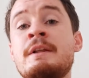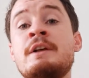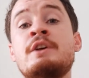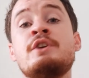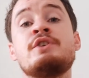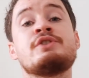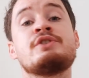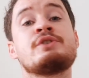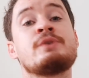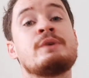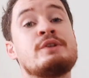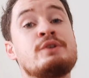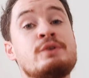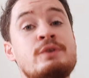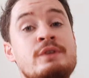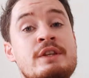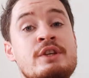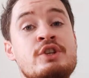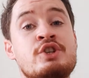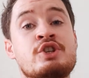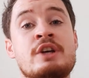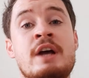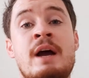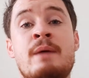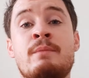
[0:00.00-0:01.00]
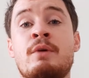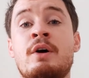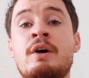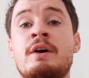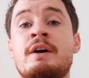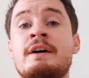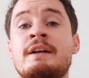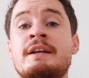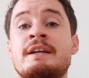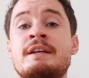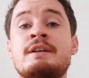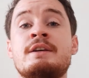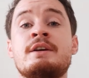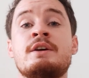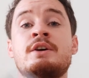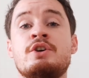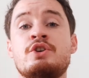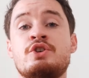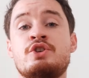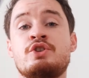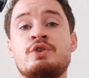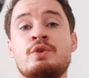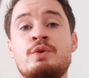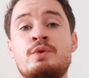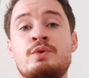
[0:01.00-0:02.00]
So he took this shamrock and he
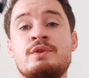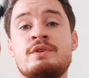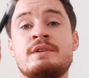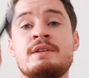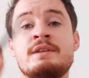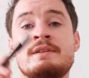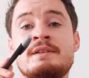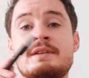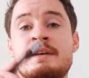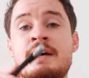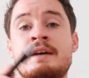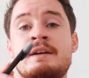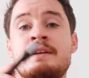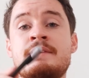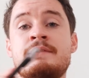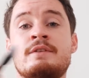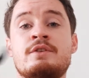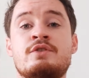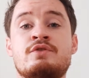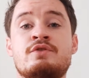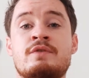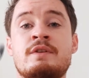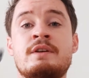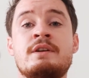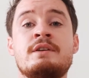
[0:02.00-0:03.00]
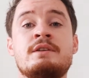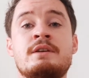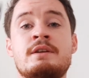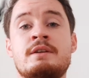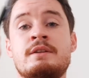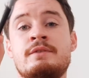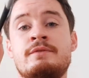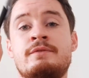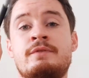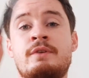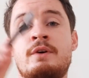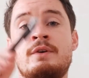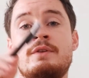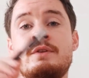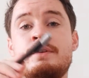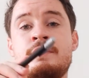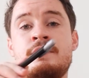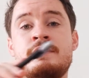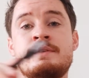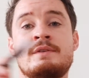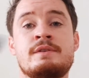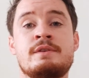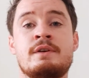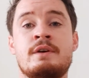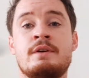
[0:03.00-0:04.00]
showed the sign of the Trinity, the Father, the
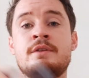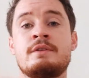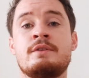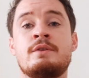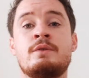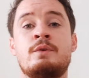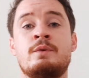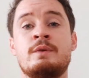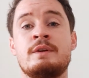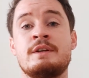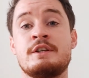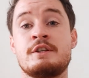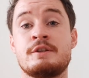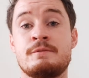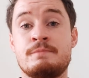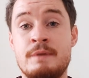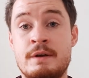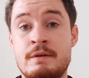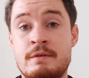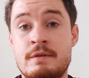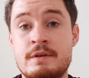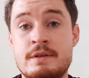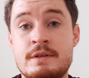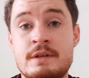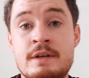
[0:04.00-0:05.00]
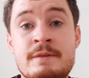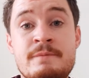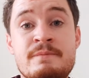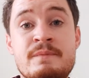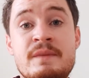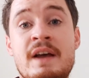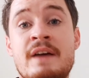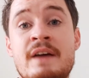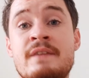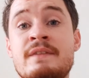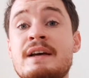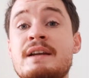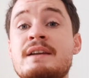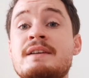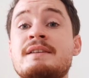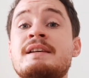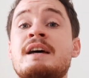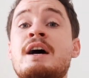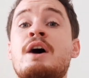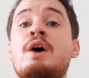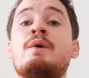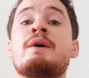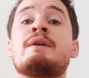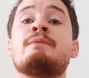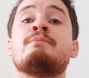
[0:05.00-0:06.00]
Son, and the Holy Spirit, and that is
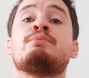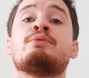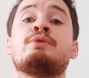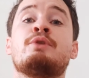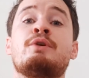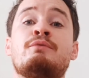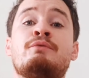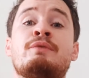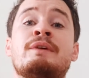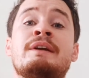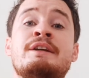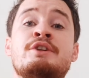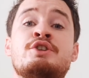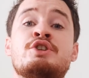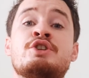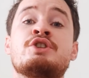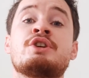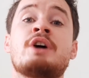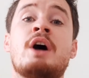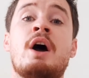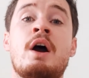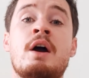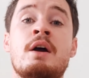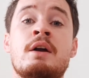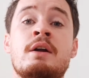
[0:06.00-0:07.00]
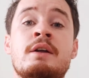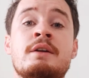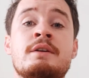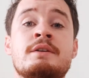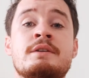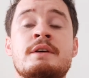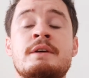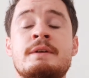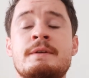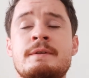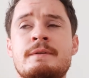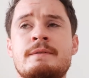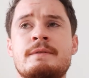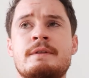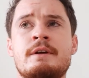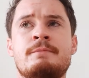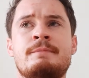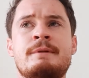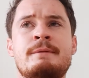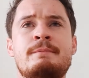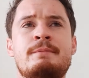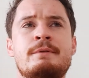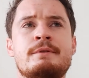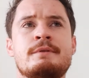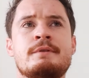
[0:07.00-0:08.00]
how he brought religion to Ireland. Now,
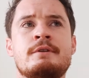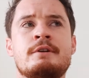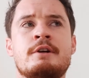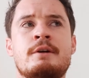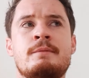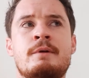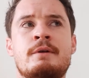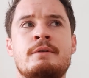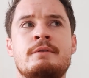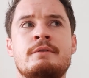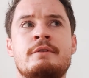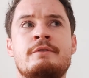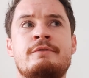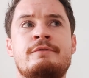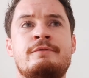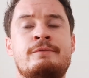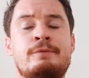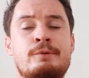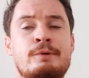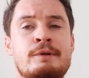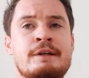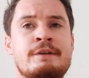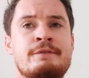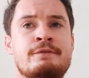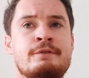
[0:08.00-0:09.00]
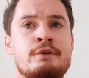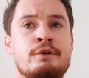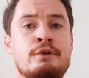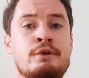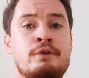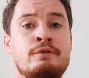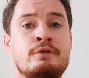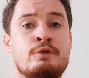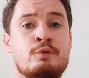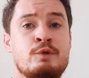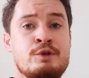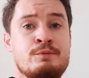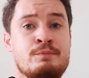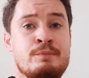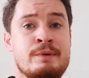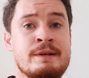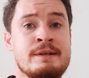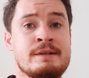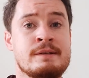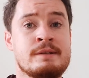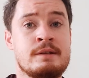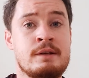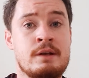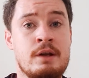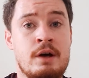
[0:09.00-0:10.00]
people talk about the four-leaf clover, which
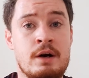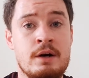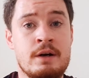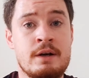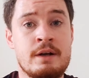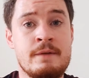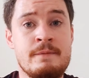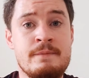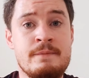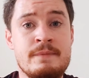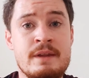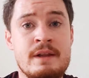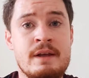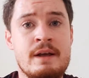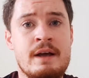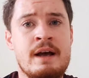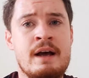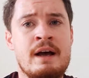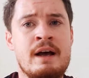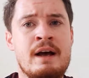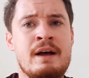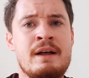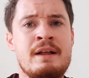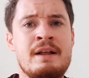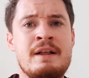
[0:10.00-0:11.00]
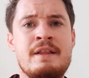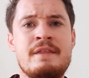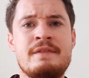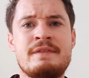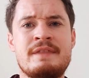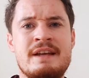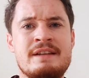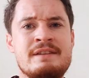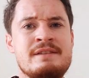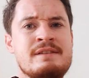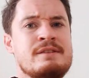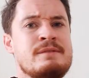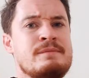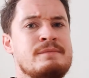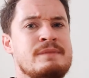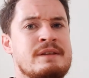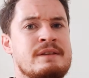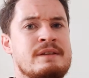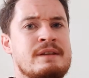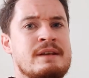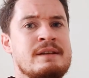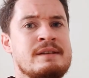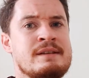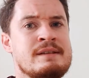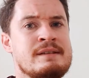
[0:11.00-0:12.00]
brings luck. That's something
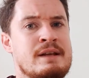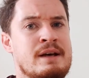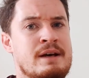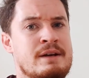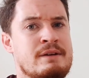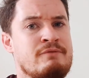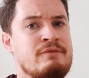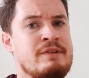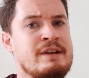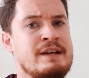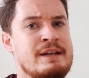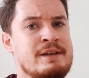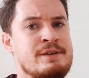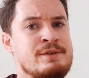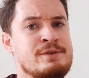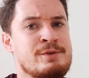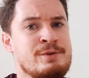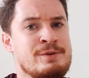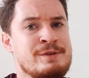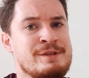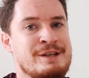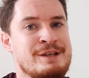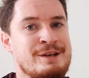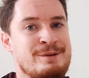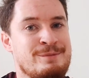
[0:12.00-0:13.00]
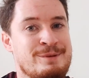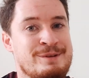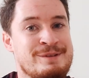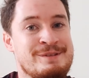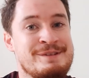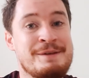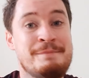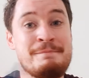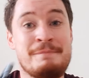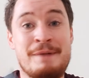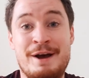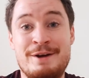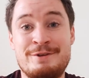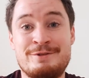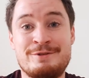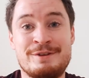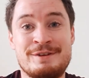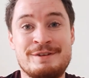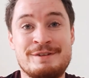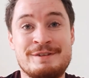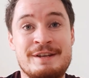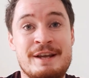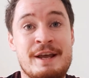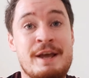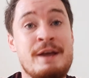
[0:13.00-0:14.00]
that is not really associated with St.
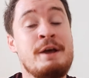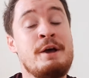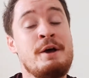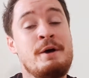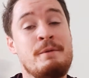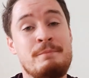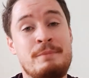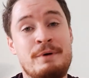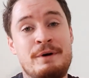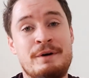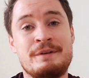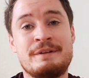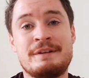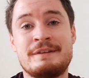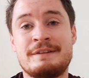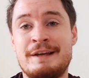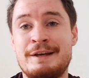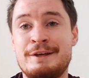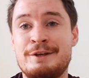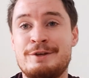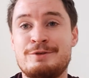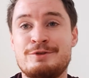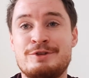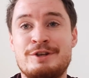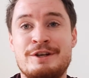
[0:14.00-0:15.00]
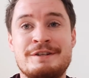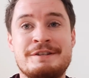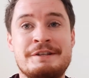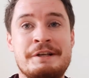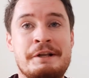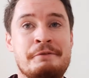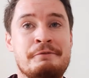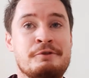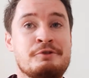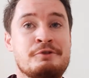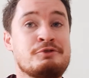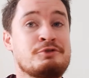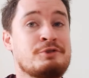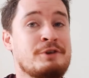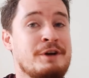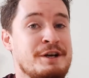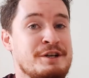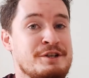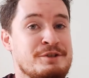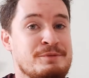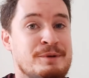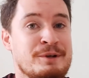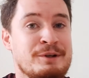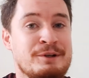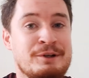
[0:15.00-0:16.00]
Patrick's Day, but thank you, Chantal, for trying
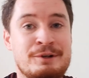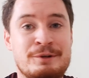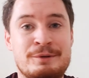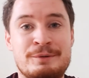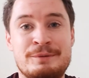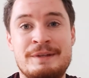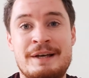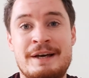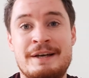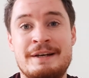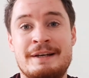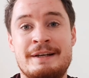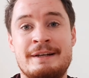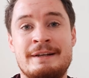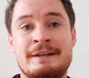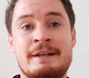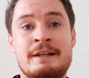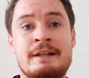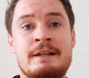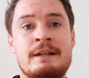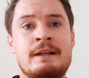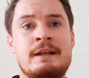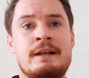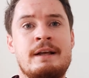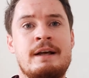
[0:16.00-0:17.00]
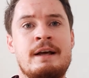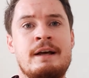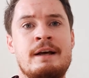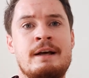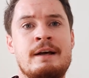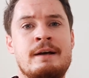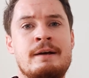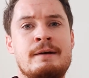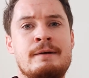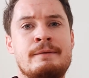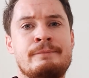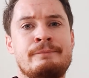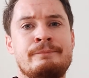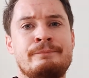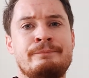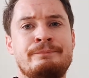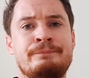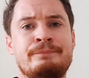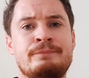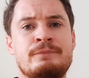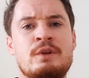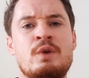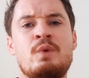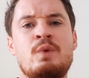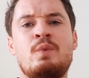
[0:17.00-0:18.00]
to include that in.
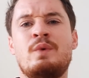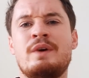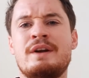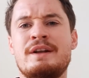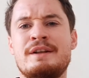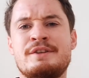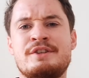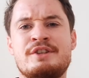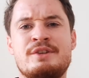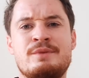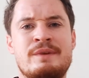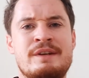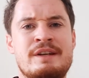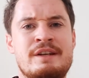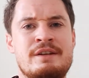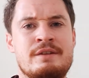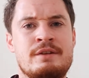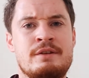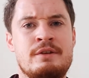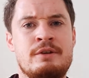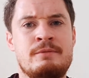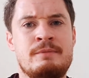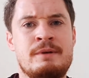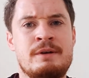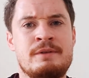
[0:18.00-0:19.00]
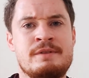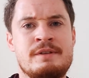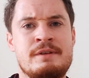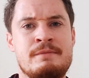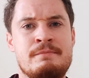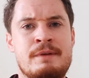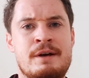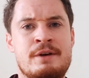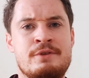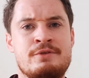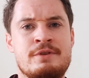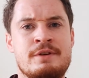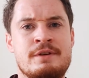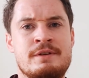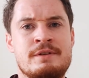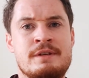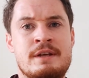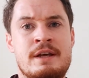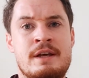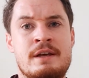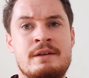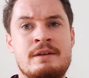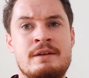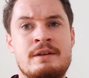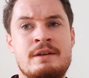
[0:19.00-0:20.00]
What else do we need to know about St. Patrick's Day?